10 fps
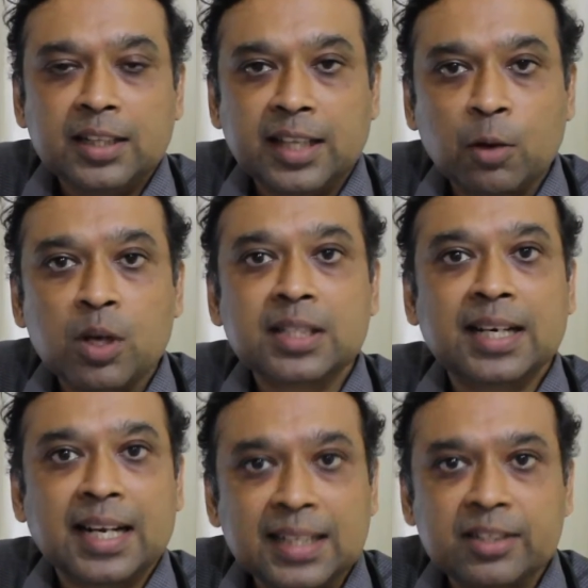there was
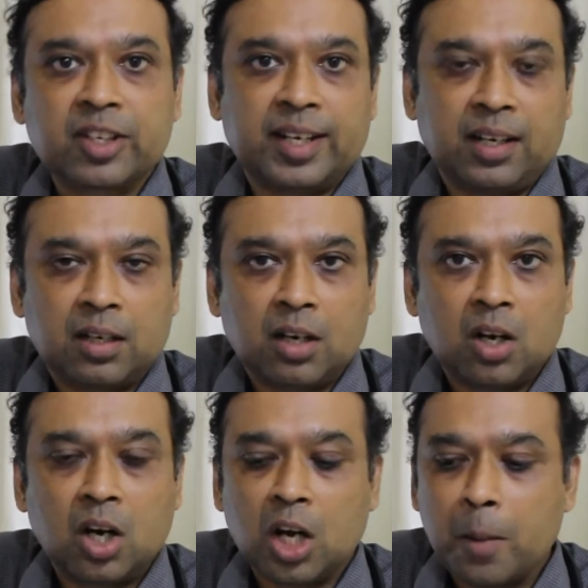another trial
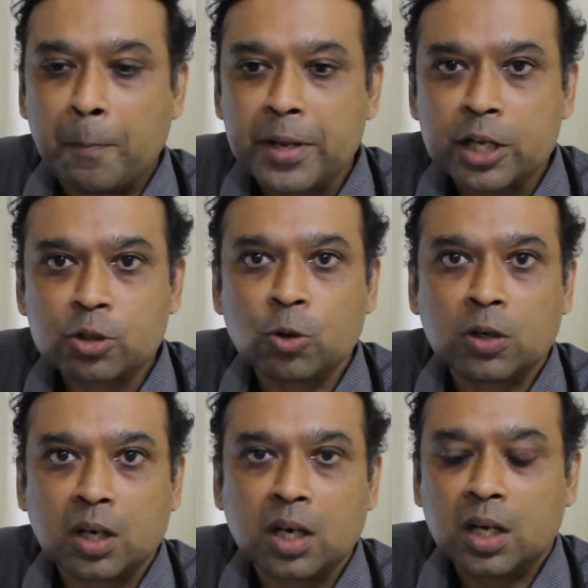called
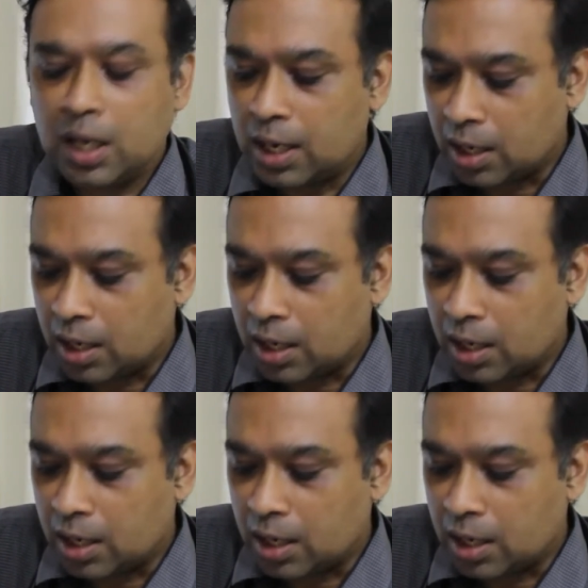Minnesota